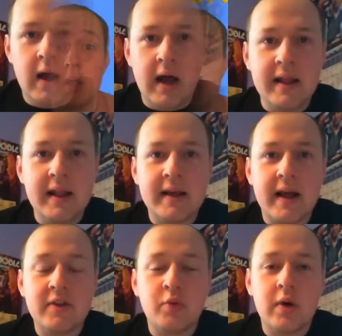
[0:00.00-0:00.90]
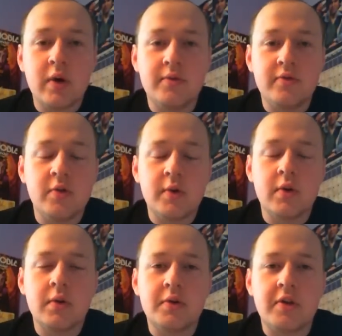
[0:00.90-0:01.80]
Hi there guys, welcome to
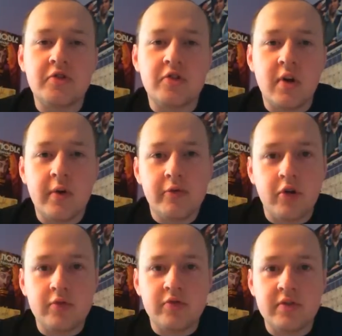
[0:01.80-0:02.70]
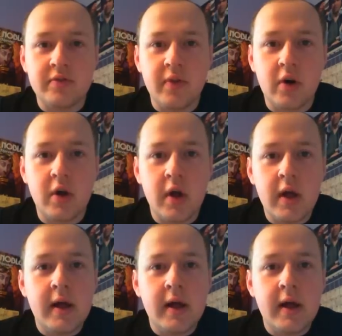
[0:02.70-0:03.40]
another edition of Jonesy's Vlog.